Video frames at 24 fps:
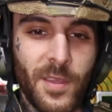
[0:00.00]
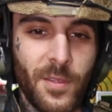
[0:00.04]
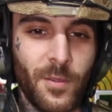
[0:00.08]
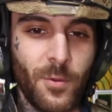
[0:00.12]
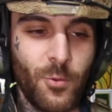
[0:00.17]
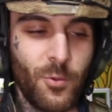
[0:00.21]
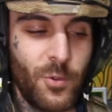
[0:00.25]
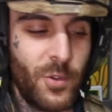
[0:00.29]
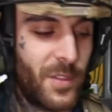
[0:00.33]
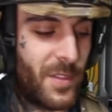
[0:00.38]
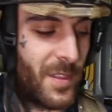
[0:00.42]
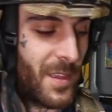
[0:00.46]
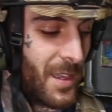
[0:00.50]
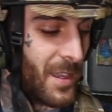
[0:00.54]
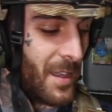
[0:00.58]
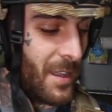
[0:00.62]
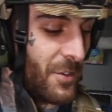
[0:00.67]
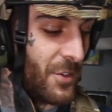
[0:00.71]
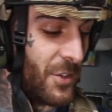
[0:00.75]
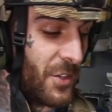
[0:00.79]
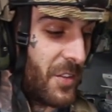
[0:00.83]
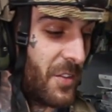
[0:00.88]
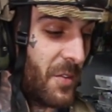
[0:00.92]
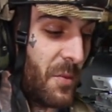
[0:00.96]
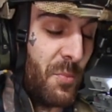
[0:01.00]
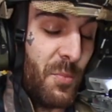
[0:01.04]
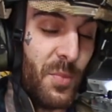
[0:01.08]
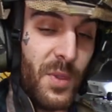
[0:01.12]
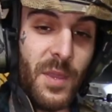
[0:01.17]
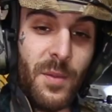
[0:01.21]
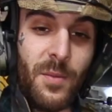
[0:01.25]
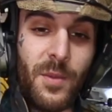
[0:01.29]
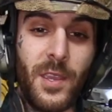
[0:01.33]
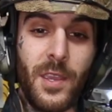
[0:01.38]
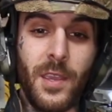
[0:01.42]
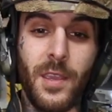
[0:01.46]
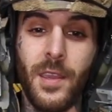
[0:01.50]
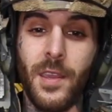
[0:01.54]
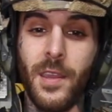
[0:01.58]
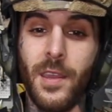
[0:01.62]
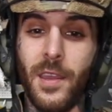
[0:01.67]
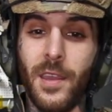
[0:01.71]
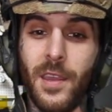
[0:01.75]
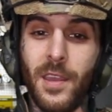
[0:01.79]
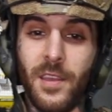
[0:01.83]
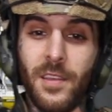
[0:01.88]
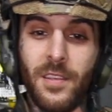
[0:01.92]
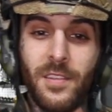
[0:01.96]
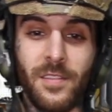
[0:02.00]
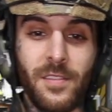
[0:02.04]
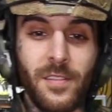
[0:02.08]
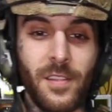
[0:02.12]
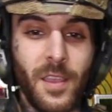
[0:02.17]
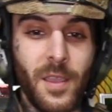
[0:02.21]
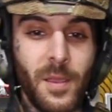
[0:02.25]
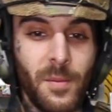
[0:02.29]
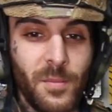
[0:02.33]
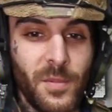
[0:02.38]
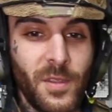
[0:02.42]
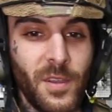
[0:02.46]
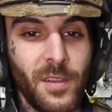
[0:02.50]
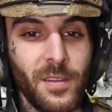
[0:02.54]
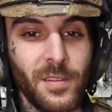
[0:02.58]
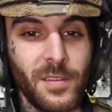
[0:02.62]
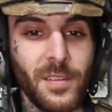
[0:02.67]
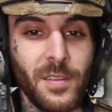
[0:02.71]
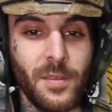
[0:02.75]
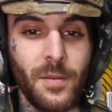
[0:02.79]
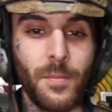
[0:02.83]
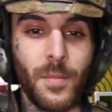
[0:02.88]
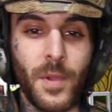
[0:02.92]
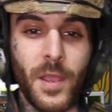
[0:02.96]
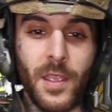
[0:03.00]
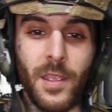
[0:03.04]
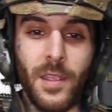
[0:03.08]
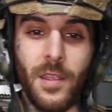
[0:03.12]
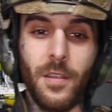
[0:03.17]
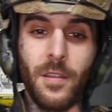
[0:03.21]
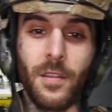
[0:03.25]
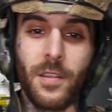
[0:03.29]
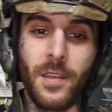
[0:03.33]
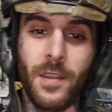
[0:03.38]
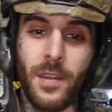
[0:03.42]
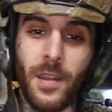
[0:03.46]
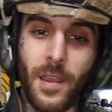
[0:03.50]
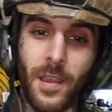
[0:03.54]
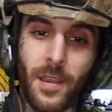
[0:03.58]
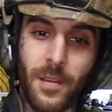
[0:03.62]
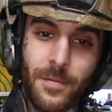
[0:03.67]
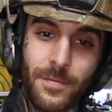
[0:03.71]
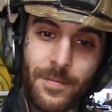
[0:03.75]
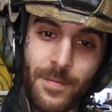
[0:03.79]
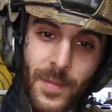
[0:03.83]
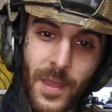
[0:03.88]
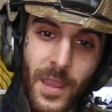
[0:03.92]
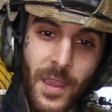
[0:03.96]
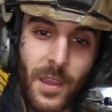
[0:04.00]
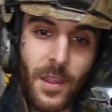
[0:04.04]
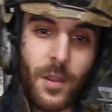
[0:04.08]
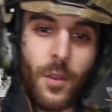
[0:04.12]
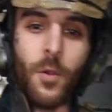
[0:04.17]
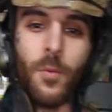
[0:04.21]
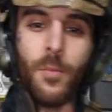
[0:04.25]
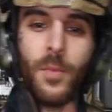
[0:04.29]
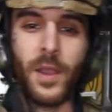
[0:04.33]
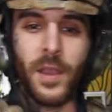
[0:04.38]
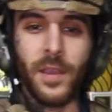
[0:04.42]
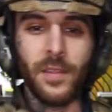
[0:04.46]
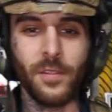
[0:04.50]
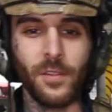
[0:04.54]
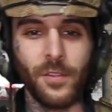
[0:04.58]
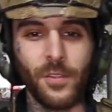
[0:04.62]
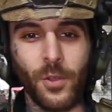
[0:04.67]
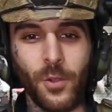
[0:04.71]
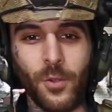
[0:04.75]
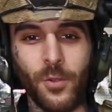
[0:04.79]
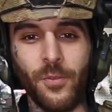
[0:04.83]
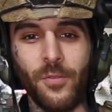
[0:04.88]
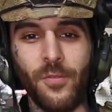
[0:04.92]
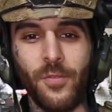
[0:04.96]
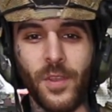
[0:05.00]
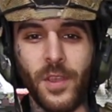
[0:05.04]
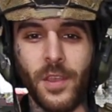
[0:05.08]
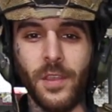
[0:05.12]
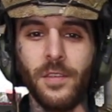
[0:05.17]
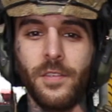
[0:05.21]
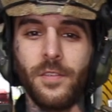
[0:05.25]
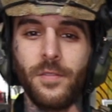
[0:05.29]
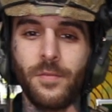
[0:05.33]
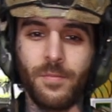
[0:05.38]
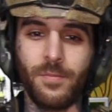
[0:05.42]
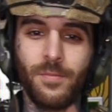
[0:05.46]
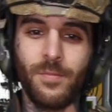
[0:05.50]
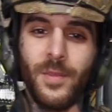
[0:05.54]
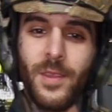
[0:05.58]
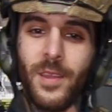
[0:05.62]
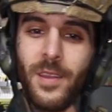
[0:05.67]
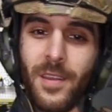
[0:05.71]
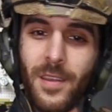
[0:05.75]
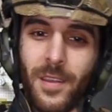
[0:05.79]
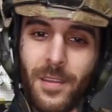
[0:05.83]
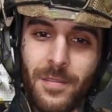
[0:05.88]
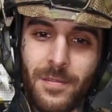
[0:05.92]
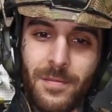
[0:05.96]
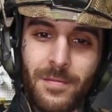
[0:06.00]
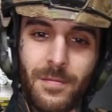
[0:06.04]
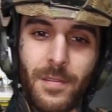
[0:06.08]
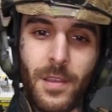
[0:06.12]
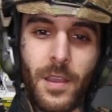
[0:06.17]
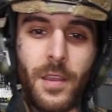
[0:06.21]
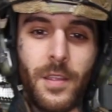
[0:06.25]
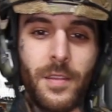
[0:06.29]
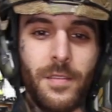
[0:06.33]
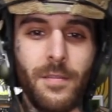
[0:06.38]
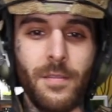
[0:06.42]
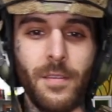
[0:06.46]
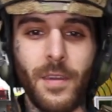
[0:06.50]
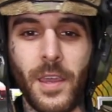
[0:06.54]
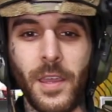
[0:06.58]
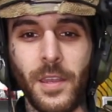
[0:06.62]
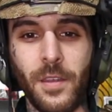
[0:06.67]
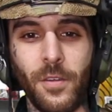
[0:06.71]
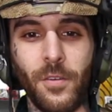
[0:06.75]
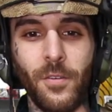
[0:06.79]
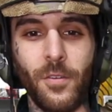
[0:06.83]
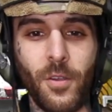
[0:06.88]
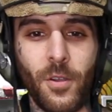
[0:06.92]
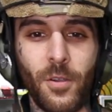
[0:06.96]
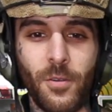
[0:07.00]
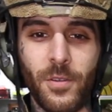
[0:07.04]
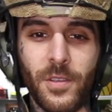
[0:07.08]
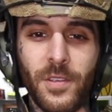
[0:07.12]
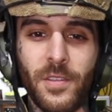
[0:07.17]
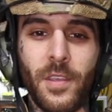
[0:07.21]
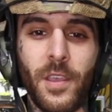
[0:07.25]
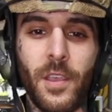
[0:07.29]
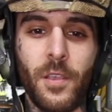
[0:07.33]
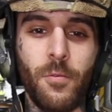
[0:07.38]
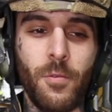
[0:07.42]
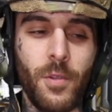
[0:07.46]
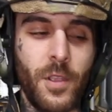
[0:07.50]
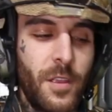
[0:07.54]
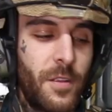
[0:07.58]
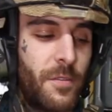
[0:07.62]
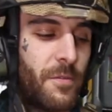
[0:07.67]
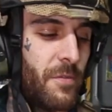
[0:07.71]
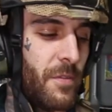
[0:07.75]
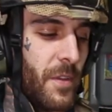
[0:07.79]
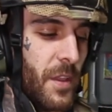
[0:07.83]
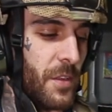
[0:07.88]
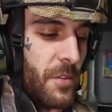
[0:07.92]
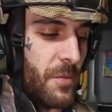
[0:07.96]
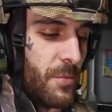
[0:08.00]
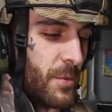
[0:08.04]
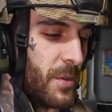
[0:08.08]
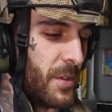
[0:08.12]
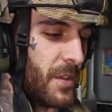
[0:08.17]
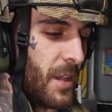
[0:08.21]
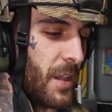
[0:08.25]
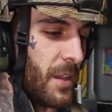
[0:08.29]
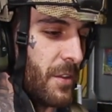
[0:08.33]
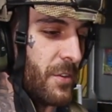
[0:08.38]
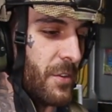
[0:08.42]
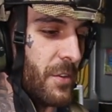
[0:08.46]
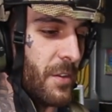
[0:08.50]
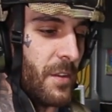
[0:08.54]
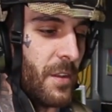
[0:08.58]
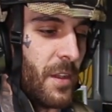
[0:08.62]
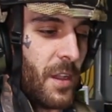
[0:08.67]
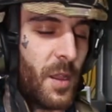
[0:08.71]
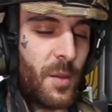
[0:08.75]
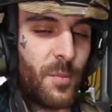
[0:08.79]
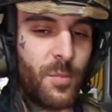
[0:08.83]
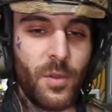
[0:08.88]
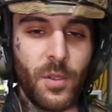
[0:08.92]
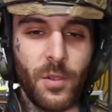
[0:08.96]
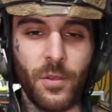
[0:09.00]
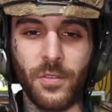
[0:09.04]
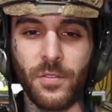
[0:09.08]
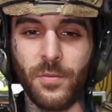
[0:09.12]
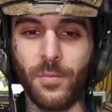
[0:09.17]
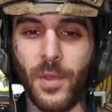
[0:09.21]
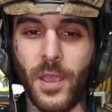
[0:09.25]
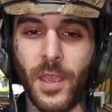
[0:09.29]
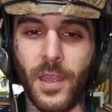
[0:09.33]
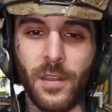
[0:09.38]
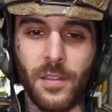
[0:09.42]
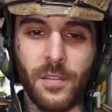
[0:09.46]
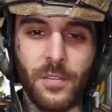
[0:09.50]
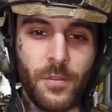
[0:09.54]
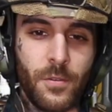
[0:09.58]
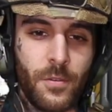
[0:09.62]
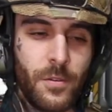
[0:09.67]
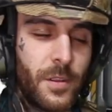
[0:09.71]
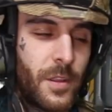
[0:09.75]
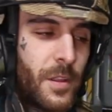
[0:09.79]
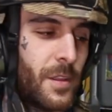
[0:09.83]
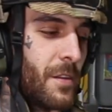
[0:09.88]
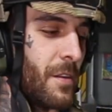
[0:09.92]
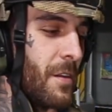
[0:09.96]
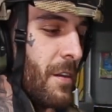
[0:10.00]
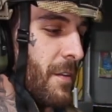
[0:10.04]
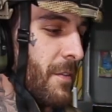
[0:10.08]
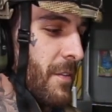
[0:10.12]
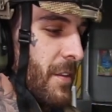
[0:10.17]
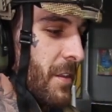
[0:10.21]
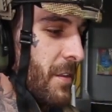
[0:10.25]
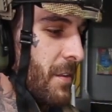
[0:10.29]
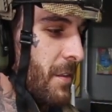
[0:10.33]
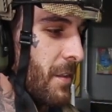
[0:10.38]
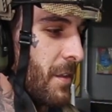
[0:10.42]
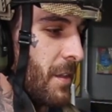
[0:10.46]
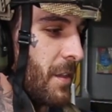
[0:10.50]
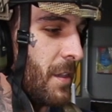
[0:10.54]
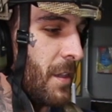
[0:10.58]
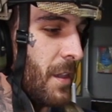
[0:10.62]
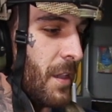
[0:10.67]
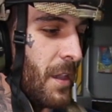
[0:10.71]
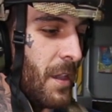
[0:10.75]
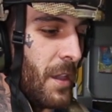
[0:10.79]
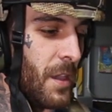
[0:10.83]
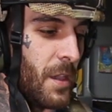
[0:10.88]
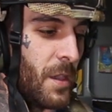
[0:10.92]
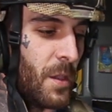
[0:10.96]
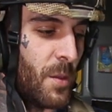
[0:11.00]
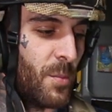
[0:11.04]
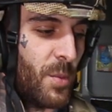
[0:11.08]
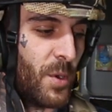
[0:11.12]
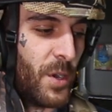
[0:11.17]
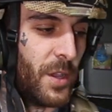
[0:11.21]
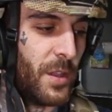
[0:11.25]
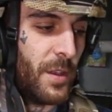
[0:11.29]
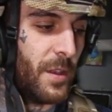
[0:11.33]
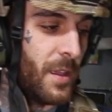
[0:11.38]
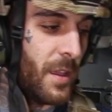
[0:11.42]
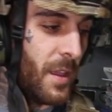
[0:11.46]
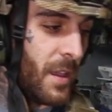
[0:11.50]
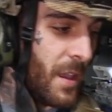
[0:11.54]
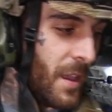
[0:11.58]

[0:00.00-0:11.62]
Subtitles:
the one that catches a BB slam dunked into my ear canal. I don't mind the lower face, you know. I don't always like wearing face protection. iPro is mandatory, obviously, but